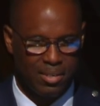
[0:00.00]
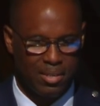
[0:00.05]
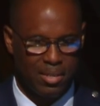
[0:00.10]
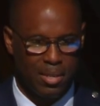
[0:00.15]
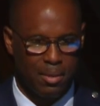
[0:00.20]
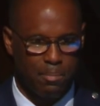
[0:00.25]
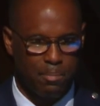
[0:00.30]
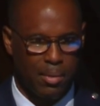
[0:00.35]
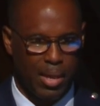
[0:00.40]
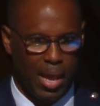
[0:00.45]

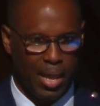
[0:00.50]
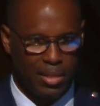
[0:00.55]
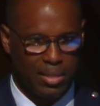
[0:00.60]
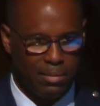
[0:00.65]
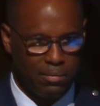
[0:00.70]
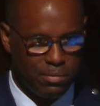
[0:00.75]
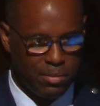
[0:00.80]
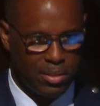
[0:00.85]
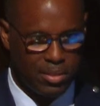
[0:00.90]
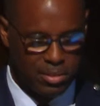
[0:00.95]
impact
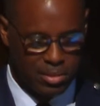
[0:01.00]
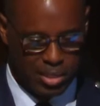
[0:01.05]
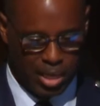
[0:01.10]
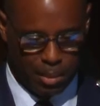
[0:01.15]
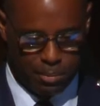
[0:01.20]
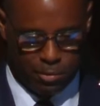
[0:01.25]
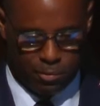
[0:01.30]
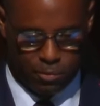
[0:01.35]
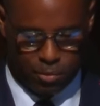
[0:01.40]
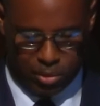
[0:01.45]
of this
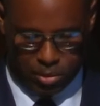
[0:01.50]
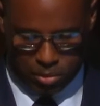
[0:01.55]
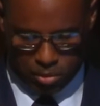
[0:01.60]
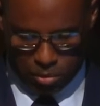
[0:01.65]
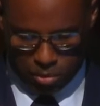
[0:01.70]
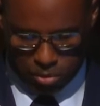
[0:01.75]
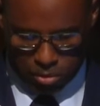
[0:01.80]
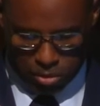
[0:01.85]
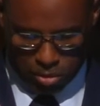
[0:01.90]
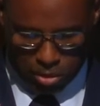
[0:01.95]
type of
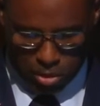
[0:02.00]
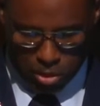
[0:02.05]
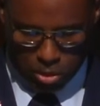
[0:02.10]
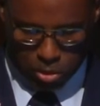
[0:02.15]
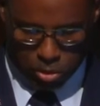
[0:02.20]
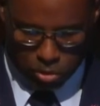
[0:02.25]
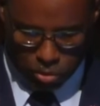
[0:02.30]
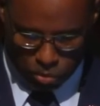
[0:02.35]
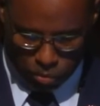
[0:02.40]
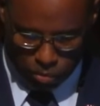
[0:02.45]
research
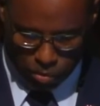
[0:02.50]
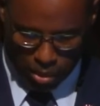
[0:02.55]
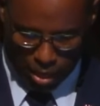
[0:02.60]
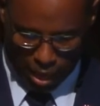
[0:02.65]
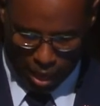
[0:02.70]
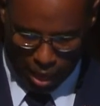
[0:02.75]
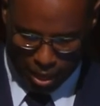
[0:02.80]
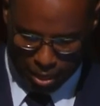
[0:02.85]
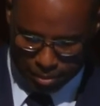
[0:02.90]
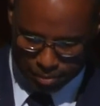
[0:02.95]
to
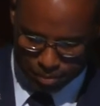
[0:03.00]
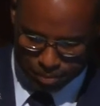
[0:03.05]
that.